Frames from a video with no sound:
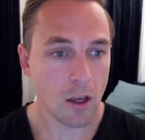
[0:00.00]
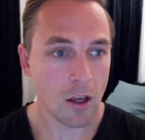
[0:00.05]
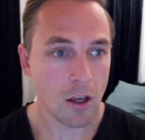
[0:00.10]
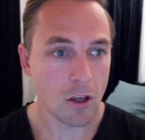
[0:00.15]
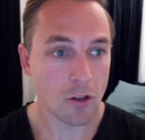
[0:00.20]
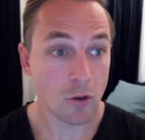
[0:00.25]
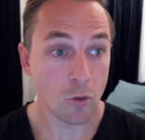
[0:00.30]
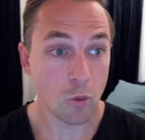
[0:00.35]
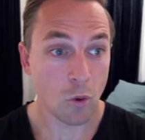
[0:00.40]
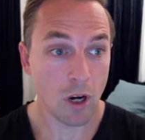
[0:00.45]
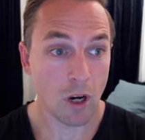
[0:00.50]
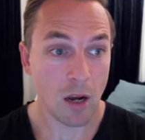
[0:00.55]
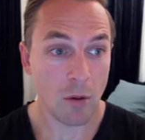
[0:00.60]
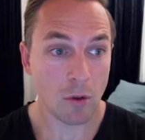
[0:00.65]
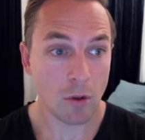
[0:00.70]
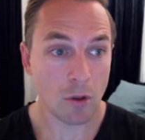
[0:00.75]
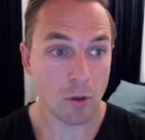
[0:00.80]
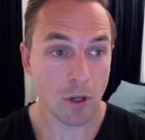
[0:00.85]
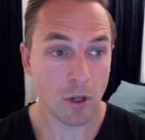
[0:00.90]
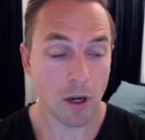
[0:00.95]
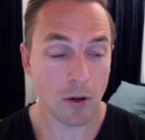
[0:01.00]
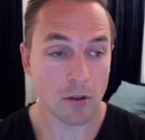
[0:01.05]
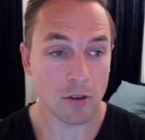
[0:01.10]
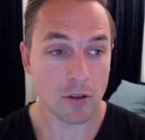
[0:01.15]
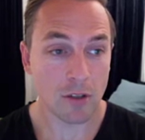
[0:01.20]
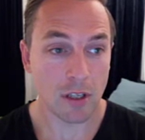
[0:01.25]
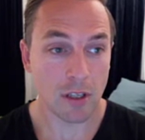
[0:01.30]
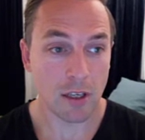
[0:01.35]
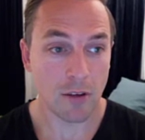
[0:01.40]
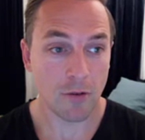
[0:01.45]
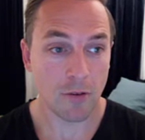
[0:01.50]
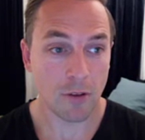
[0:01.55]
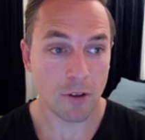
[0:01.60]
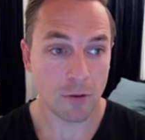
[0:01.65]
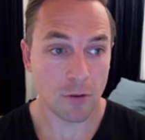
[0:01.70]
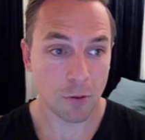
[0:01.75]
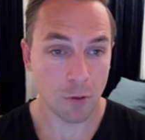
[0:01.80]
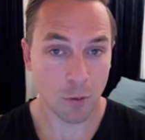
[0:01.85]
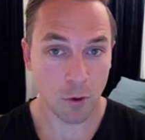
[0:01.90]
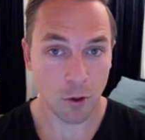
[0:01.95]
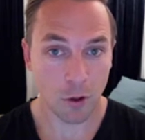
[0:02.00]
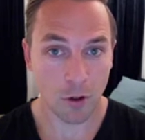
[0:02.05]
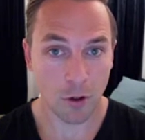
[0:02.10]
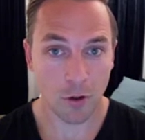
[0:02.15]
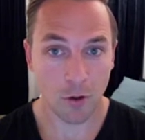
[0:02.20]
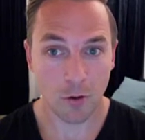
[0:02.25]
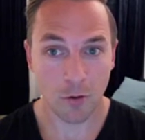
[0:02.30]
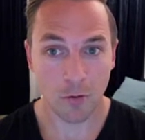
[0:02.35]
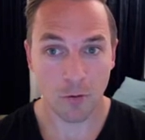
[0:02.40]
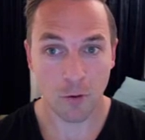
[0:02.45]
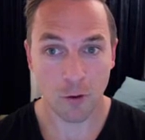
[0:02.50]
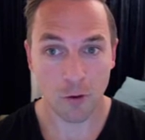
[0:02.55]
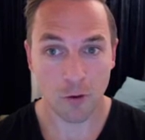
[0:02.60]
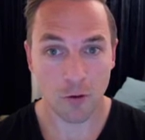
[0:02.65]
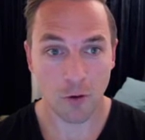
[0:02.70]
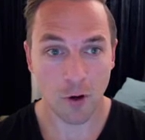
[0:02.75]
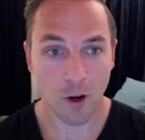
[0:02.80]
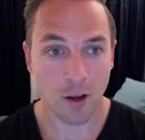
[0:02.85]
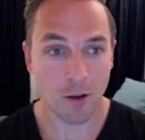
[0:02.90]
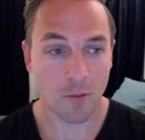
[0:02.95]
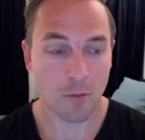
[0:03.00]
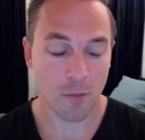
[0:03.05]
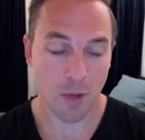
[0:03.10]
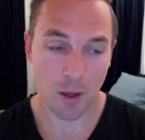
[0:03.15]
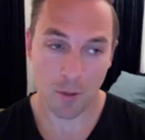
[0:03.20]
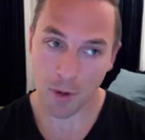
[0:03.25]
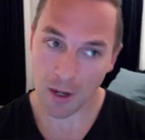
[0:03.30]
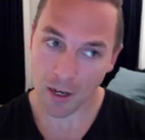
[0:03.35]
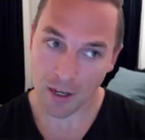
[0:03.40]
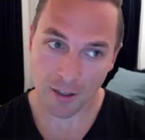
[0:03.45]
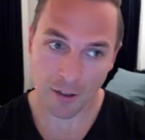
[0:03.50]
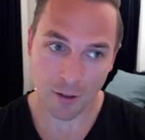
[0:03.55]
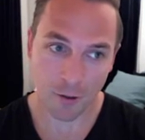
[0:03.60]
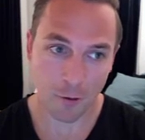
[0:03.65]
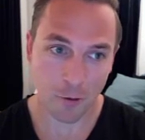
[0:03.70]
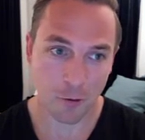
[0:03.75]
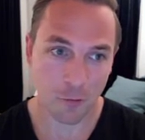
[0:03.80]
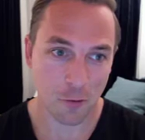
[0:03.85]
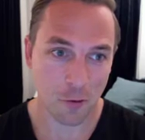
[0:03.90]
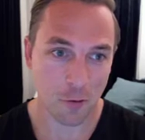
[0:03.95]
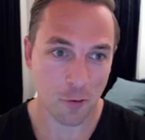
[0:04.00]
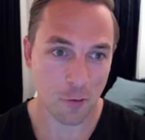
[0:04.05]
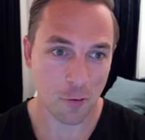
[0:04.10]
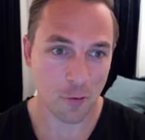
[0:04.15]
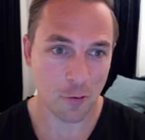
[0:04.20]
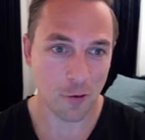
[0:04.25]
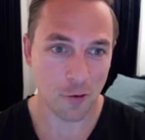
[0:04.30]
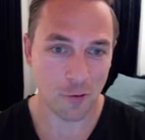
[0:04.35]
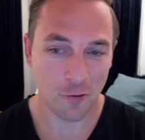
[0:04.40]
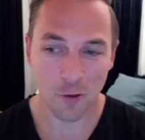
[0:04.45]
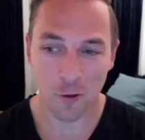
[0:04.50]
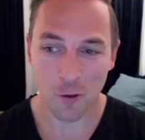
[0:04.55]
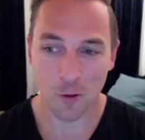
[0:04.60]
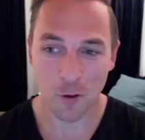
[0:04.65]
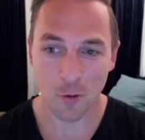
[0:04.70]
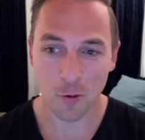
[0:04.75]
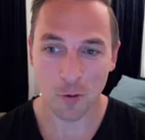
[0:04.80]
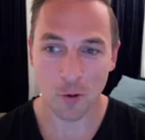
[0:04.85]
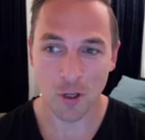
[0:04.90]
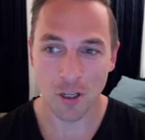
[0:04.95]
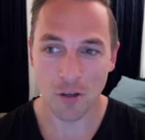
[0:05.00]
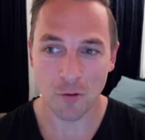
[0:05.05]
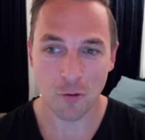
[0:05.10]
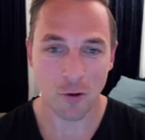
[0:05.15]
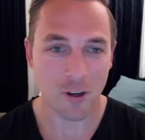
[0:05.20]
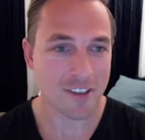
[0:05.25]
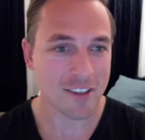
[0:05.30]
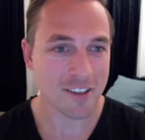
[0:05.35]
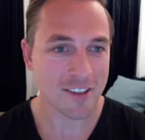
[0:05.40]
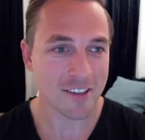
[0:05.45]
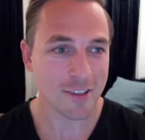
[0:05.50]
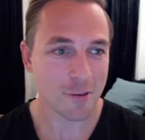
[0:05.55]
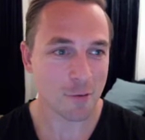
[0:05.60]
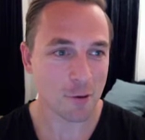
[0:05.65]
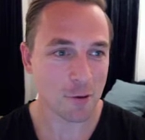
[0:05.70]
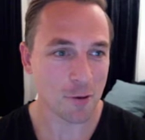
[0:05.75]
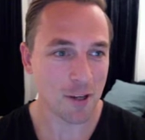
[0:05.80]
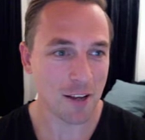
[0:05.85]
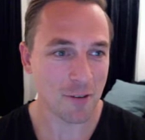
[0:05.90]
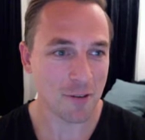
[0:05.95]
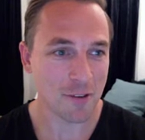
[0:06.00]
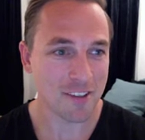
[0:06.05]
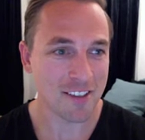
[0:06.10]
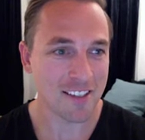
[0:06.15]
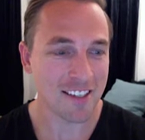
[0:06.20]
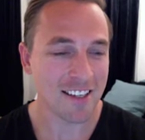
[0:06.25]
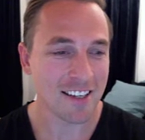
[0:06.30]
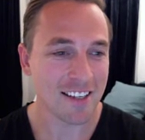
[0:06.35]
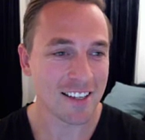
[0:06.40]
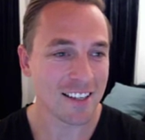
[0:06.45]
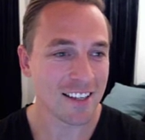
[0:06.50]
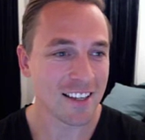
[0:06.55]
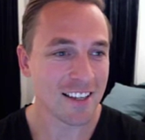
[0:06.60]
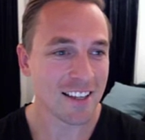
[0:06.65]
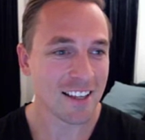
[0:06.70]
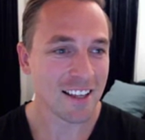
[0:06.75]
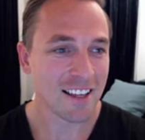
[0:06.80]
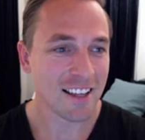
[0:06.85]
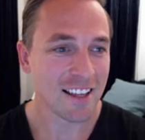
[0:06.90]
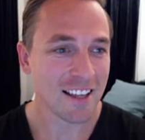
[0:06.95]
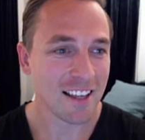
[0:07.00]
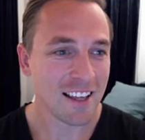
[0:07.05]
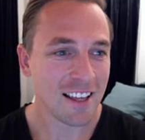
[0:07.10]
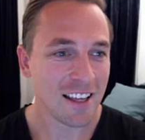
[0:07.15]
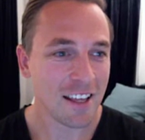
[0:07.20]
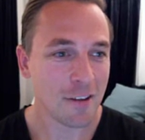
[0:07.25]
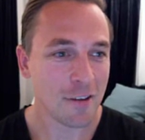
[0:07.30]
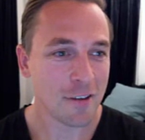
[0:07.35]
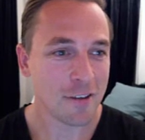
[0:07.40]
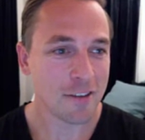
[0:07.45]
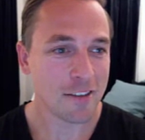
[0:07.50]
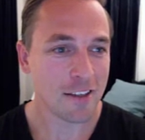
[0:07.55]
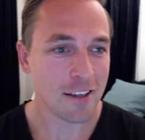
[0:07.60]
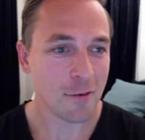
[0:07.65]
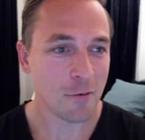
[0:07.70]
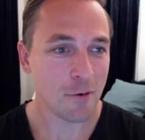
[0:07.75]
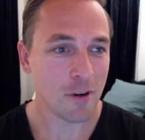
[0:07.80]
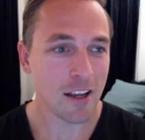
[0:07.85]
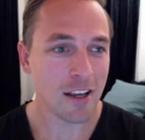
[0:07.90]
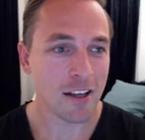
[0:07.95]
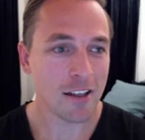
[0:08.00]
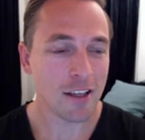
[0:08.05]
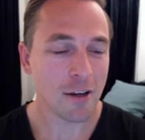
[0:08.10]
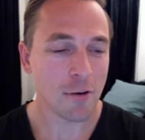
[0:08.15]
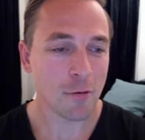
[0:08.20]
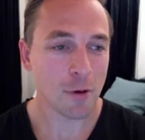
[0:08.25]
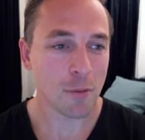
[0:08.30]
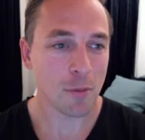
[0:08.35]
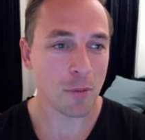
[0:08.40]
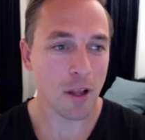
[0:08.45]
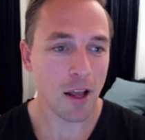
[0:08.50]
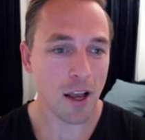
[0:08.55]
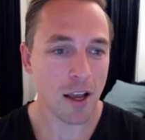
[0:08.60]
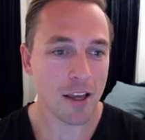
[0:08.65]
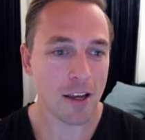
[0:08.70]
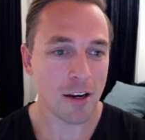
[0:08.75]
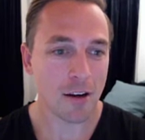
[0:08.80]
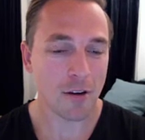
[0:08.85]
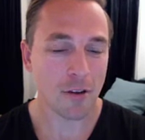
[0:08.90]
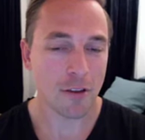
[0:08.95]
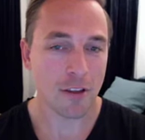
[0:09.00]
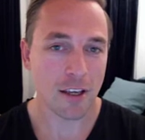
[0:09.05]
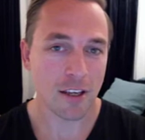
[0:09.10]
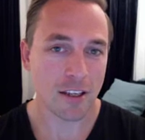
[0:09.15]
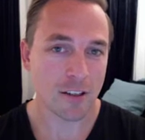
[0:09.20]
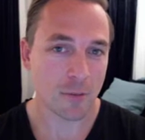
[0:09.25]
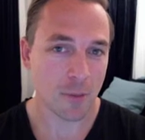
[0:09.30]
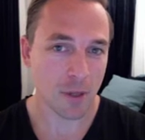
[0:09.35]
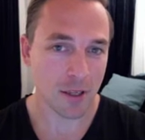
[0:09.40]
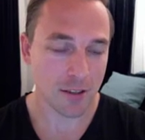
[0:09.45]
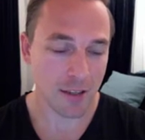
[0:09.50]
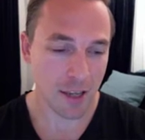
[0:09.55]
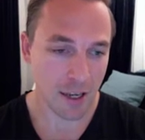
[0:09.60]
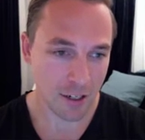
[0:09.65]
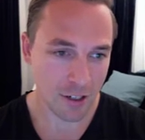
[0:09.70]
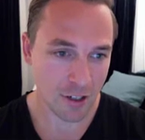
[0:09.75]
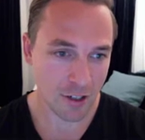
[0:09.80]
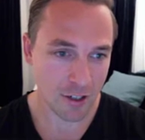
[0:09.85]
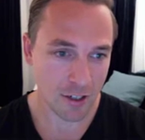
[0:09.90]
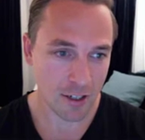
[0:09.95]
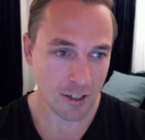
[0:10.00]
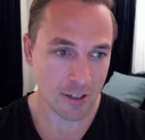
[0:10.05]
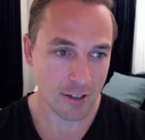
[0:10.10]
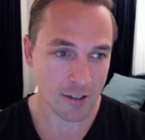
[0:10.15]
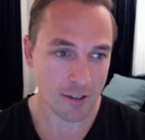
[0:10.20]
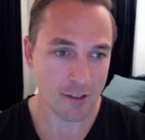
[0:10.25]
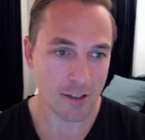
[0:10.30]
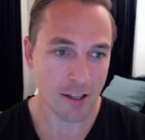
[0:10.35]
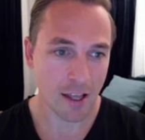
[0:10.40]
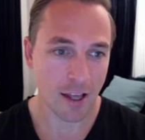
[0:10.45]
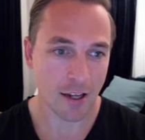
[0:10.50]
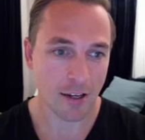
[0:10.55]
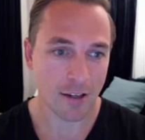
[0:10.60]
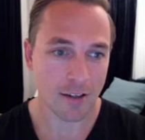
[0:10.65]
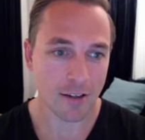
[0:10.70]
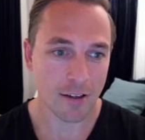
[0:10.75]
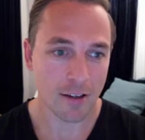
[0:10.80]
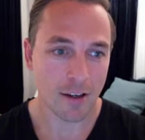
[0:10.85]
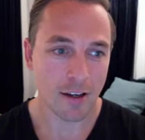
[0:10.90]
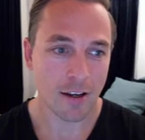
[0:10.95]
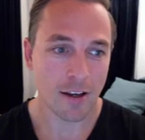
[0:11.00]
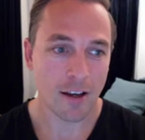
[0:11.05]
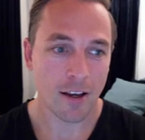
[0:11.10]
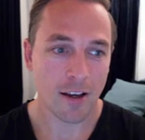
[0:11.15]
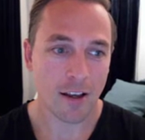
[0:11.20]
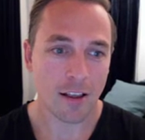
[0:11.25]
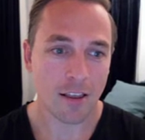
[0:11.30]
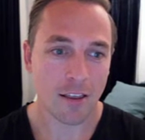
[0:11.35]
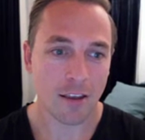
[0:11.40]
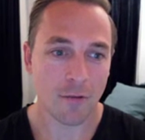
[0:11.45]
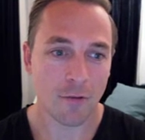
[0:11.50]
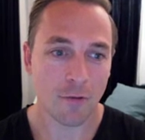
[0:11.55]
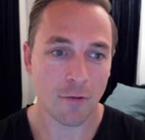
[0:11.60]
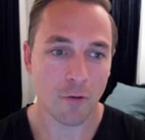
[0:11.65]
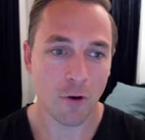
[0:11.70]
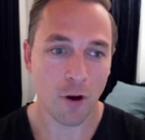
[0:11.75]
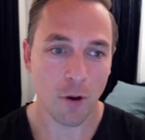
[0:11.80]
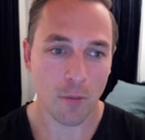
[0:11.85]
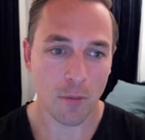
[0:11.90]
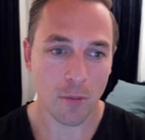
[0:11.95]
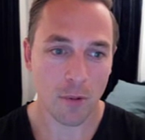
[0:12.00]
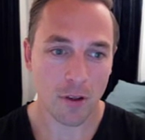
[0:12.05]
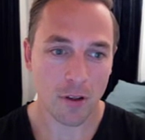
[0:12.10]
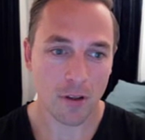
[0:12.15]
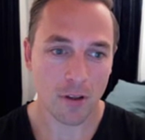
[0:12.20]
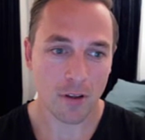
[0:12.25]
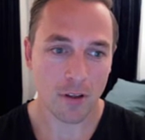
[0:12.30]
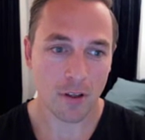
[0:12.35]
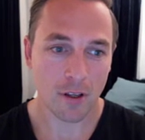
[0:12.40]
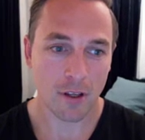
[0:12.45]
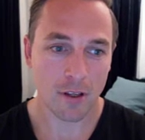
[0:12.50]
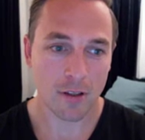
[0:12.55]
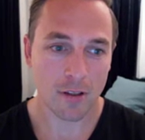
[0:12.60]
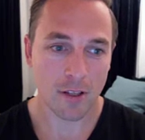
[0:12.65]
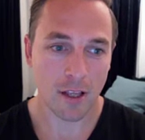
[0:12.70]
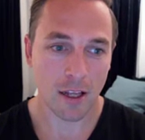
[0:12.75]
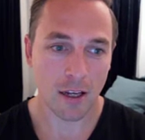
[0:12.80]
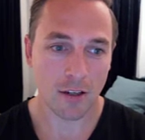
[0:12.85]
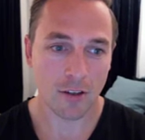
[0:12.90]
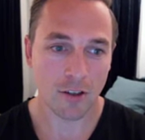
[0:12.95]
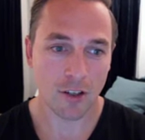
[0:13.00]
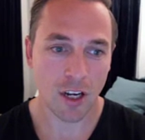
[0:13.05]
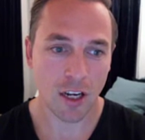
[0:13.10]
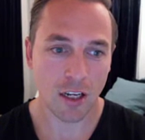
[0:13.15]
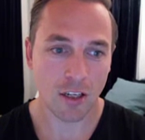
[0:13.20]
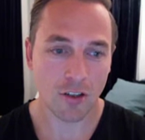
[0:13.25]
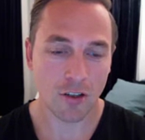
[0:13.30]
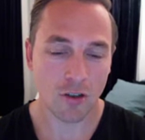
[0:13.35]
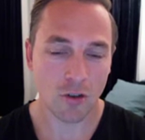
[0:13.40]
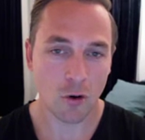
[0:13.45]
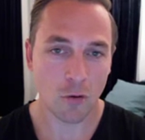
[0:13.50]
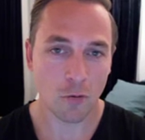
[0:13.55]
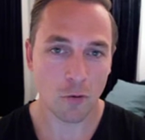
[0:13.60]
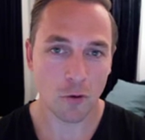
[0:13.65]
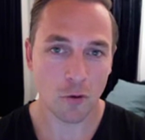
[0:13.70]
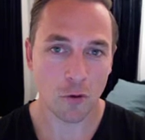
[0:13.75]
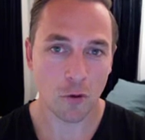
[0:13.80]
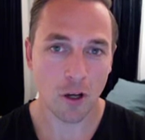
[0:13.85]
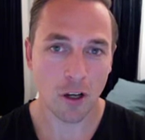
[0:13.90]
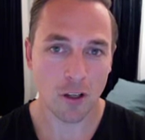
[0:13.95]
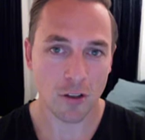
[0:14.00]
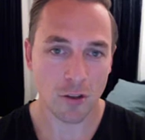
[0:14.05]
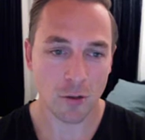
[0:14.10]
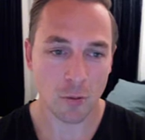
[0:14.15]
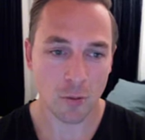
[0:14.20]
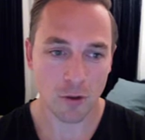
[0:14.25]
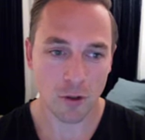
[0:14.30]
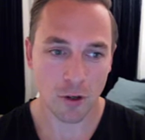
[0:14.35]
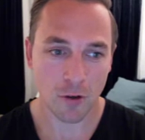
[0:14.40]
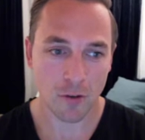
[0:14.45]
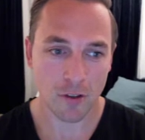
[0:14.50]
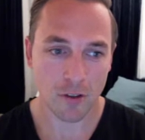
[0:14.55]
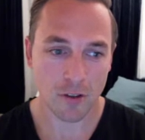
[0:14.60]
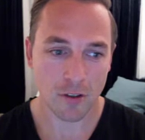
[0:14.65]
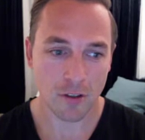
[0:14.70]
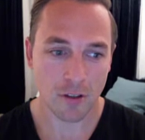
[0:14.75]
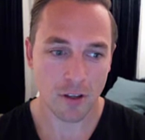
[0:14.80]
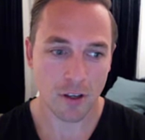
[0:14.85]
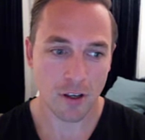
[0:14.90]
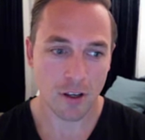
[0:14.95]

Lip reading: So what I will do now is, if this would work, first try, maybe I need to do a few refreshes, we'll have to see, is when I click reply here, the expectation is that the from is then changed over to customer service,